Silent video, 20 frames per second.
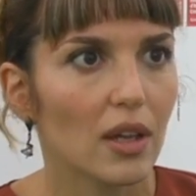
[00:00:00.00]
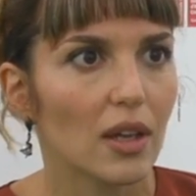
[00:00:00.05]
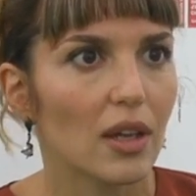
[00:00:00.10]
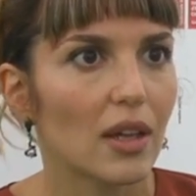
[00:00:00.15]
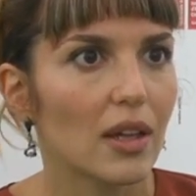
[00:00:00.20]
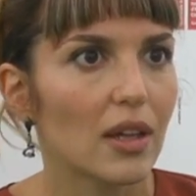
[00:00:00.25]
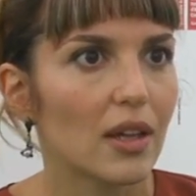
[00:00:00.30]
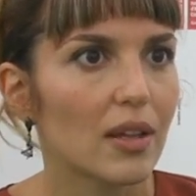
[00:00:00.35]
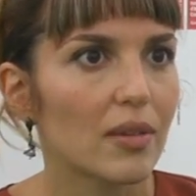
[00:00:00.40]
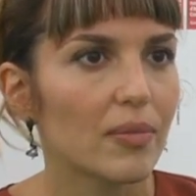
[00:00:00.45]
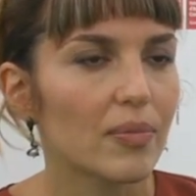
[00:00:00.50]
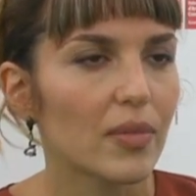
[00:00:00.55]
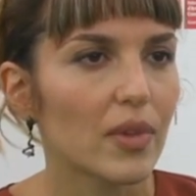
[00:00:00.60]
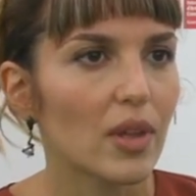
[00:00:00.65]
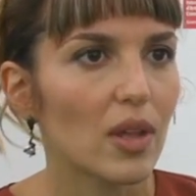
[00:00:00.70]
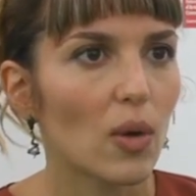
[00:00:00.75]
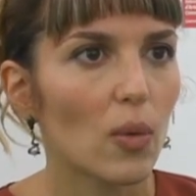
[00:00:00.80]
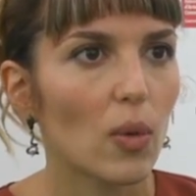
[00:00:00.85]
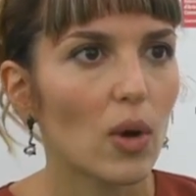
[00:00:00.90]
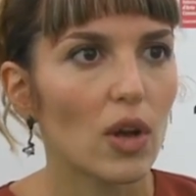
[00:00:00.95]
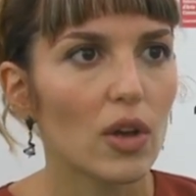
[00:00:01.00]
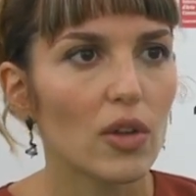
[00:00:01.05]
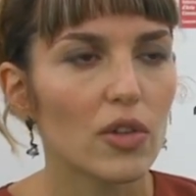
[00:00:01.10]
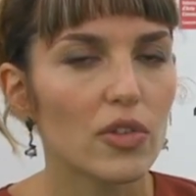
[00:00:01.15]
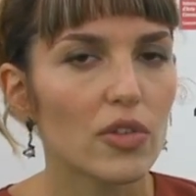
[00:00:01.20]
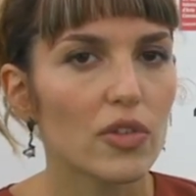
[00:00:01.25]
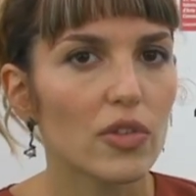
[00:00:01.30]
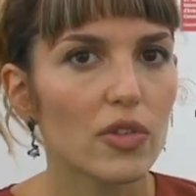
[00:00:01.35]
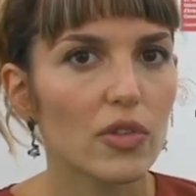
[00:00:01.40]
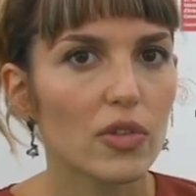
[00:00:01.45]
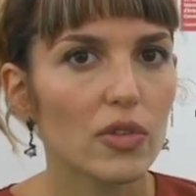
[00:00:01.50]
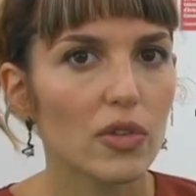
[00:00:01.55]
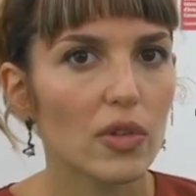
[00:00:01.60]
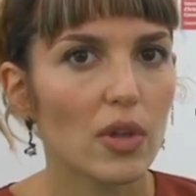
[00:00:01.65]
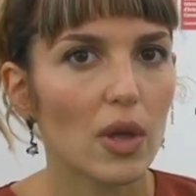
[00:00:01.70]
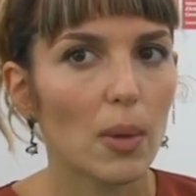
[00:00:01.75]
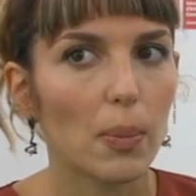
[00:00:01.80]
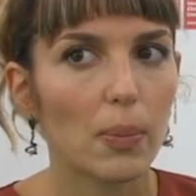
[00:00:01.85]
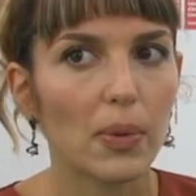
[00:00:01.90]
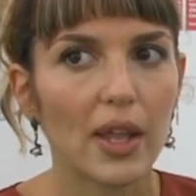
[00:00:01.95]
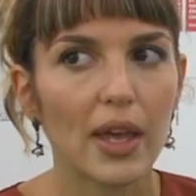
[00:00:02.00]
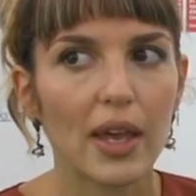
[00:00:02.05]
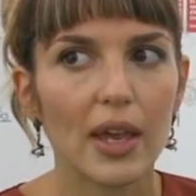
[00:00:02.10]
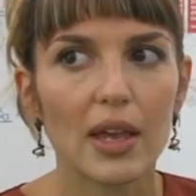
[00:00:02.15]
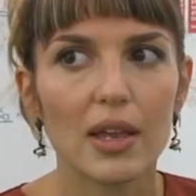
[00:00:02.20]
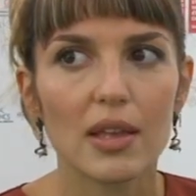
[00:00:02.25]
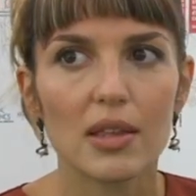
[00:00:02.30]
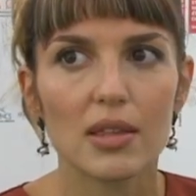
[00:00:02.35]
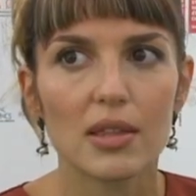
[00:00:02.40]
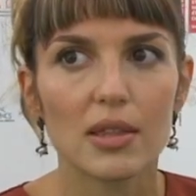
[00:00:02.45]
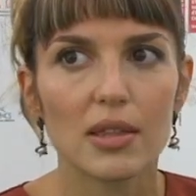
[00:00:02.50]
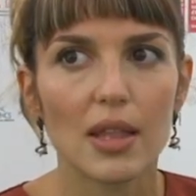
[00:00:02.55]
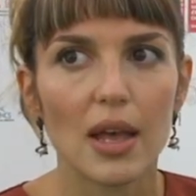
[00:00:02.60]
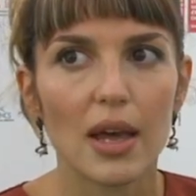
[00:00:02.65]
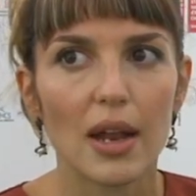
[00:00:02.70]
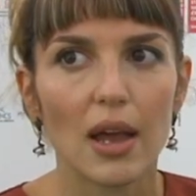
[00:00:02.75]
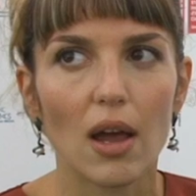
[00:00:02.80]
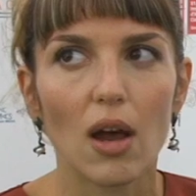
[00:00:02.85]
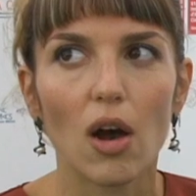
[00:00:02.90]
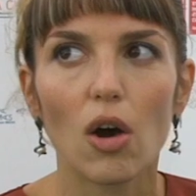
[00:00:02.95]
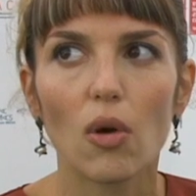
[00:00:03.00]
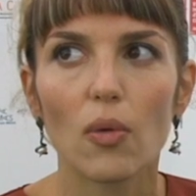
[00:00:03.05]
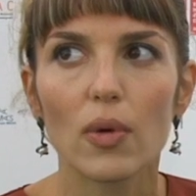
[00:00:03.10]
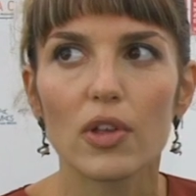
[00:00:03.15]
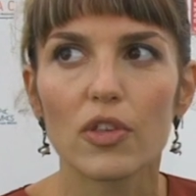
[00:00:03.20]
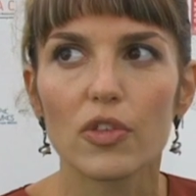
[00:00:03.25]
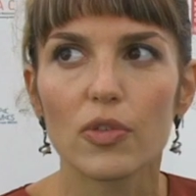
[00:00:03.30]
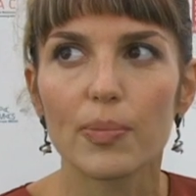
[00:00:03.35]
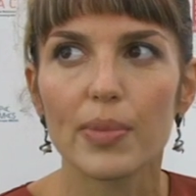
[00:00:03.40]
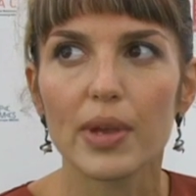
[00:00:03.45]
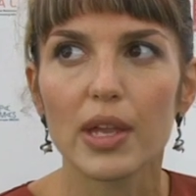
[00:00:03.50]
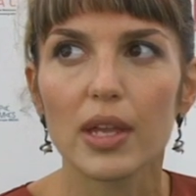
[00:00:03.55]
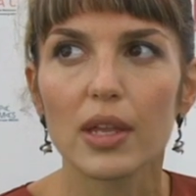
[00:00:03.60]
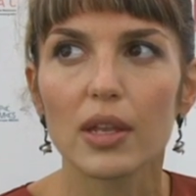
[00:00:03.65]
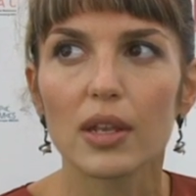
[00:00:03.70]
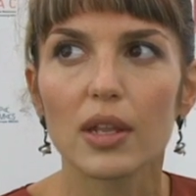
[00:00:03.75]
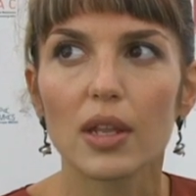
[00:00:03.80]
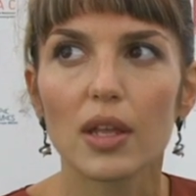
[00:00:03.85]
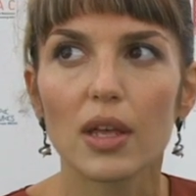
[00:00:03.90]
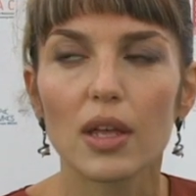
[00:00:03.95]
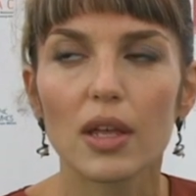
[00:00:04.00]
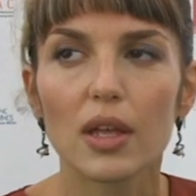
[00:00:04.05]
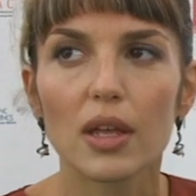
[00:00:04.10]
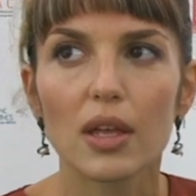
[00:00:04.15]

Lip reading: And it was a place that I always been